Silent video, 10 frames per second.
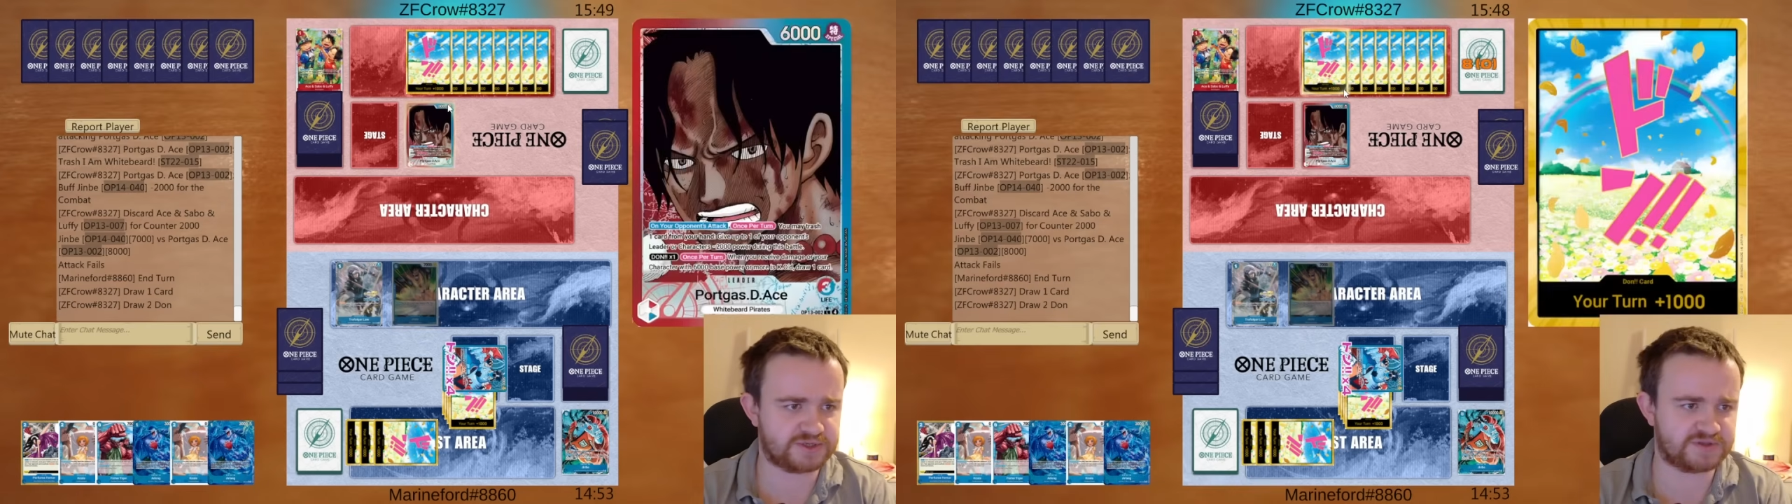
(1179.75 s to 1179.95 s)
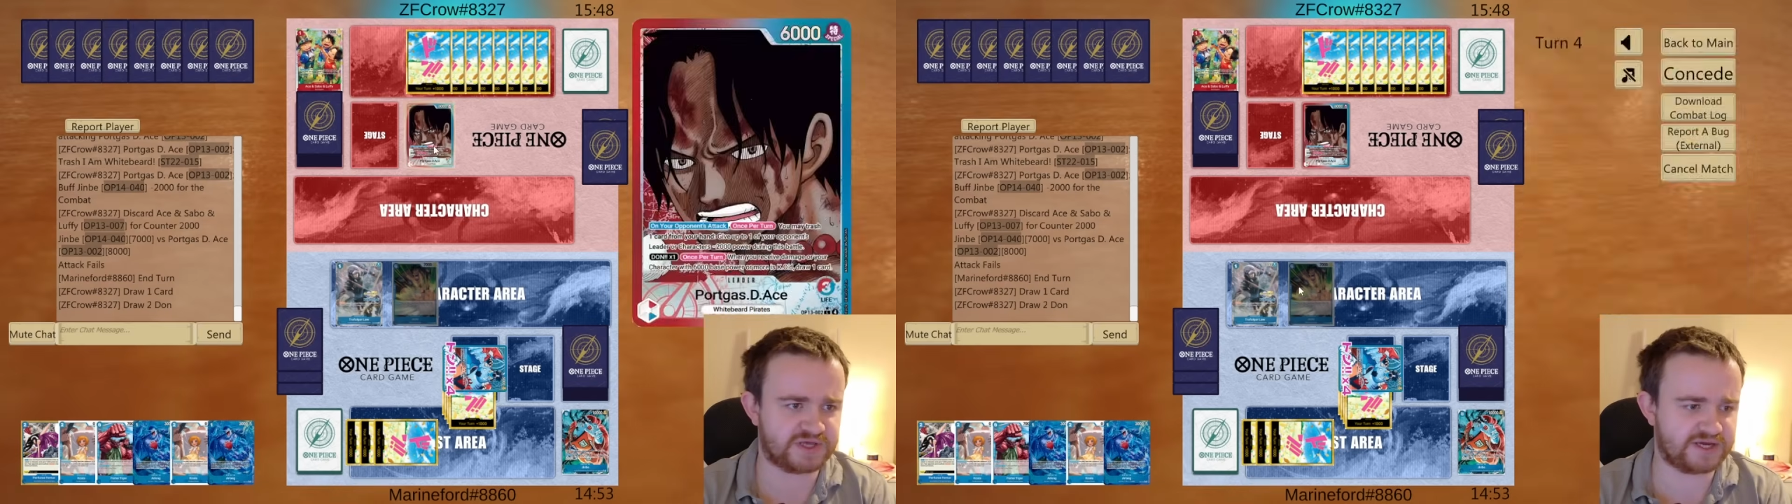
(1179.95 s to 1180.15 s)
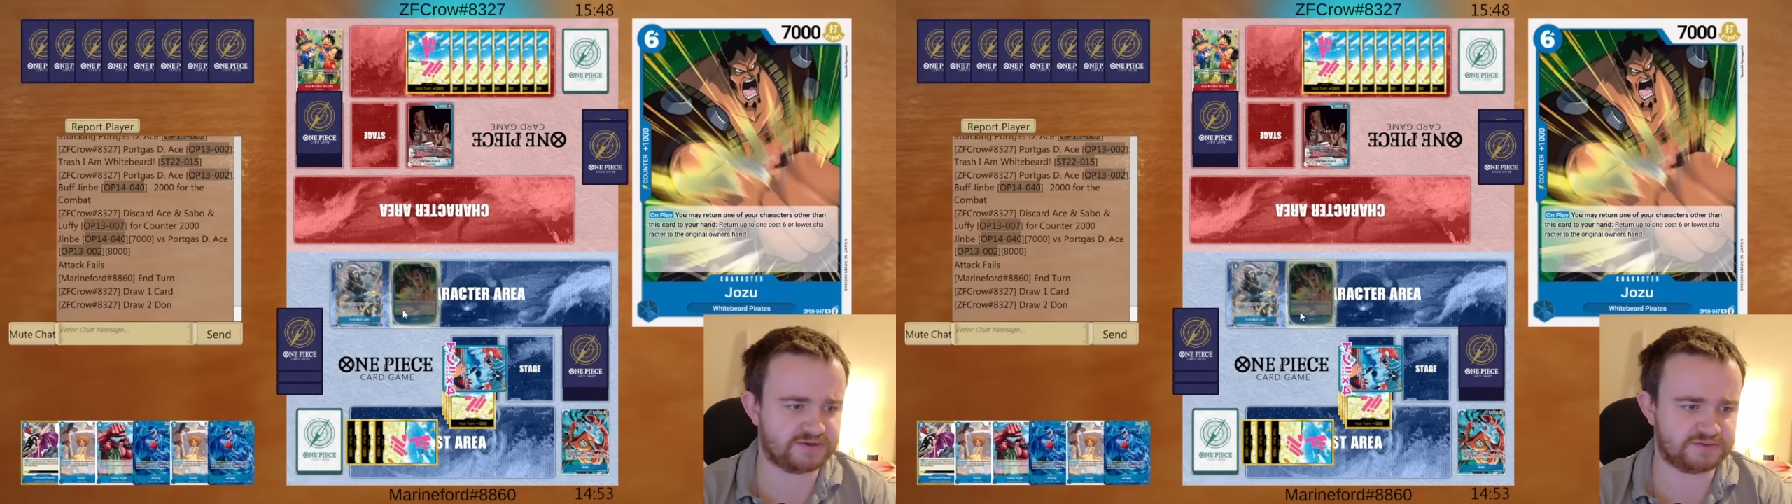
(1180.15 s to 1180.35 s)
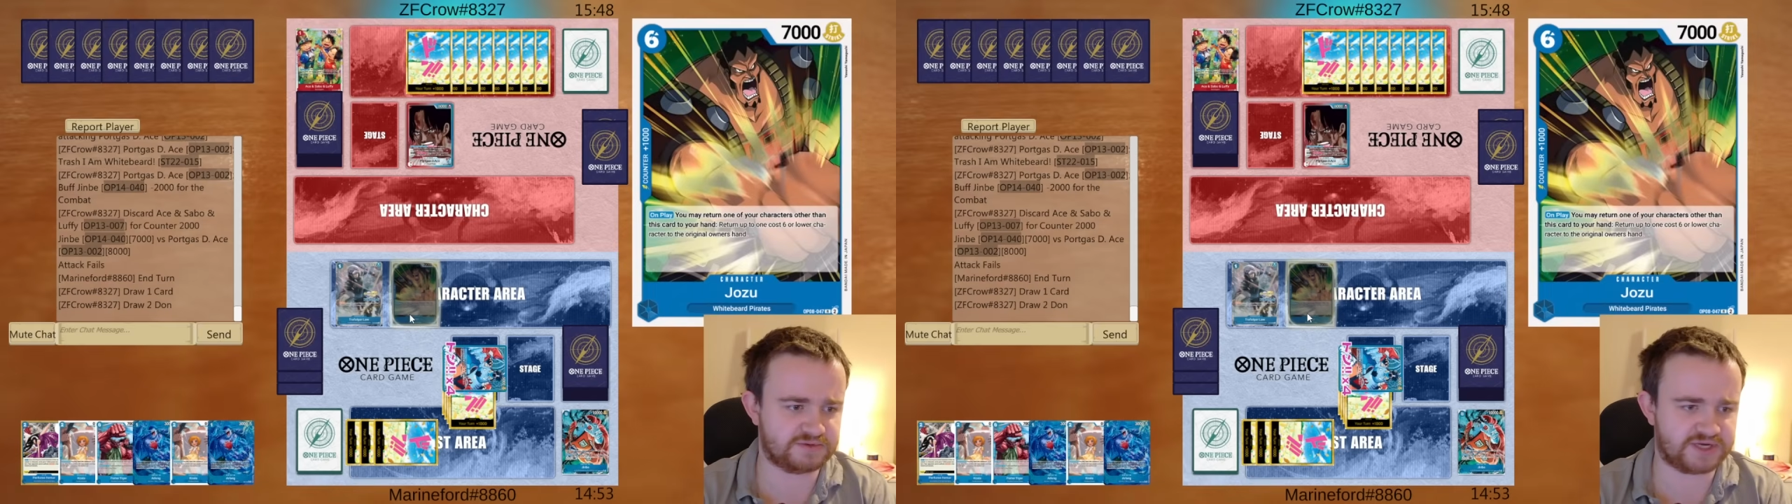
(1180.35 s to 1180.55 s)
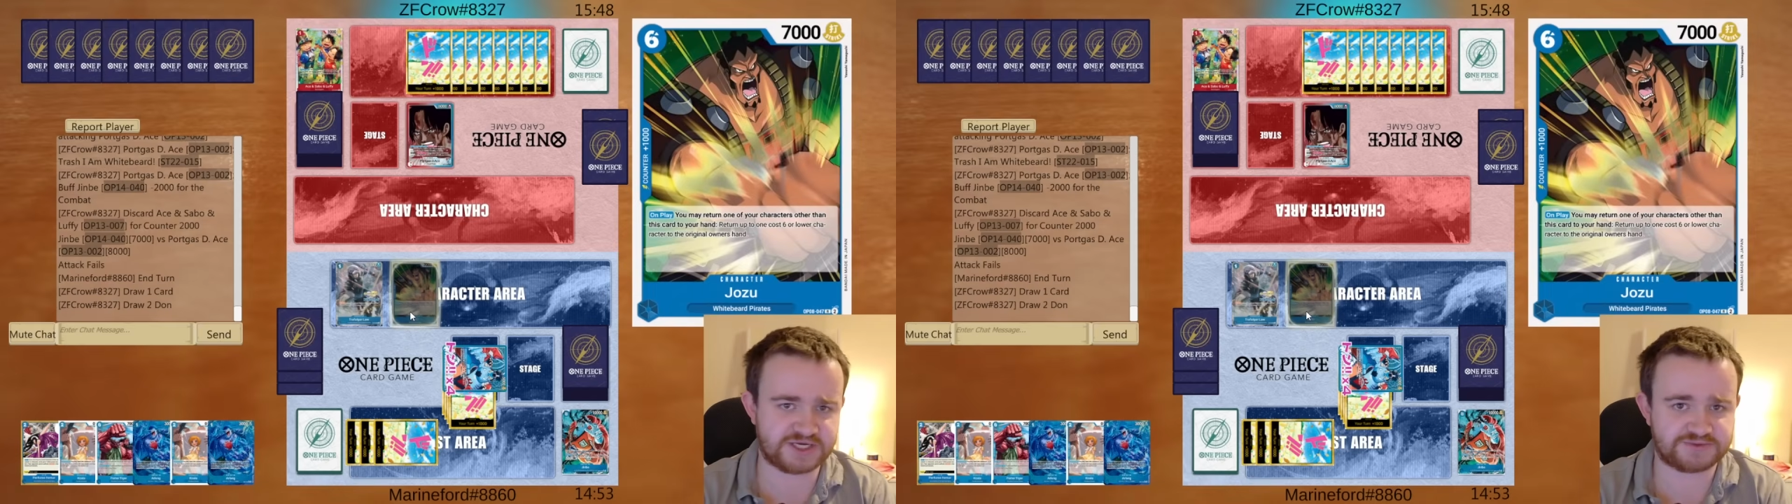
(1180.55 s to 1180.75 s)

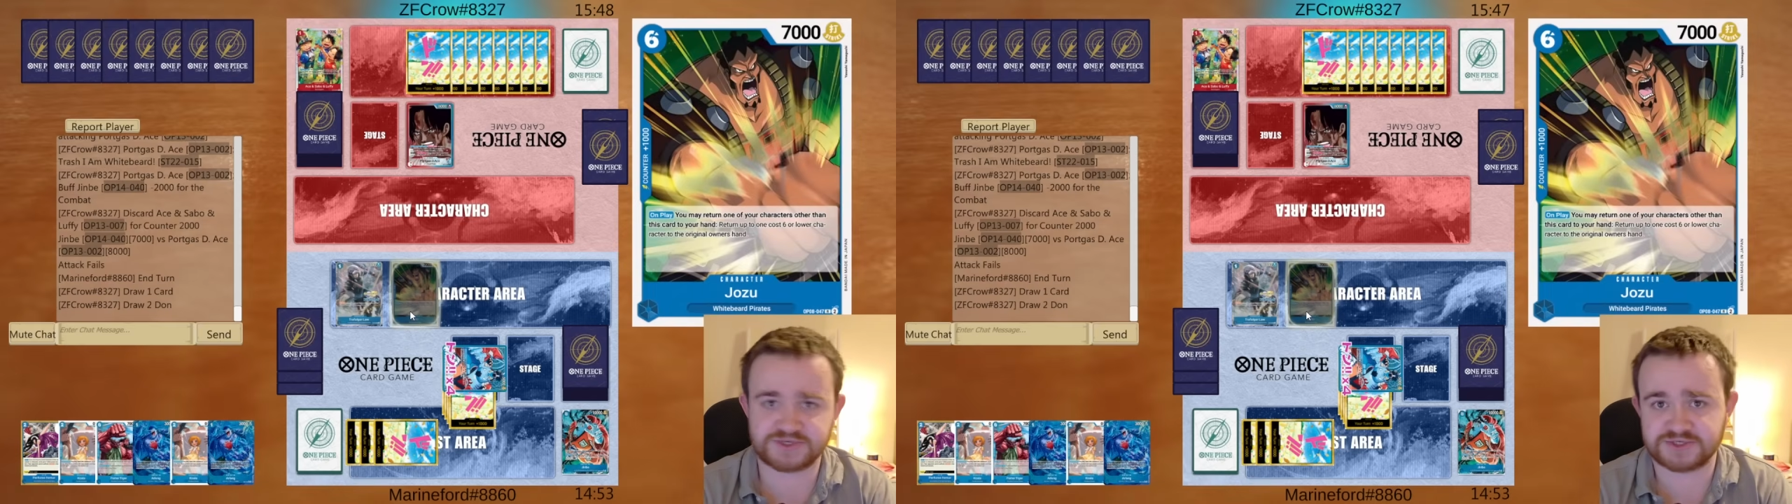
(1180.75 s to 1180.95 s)
then I guess we can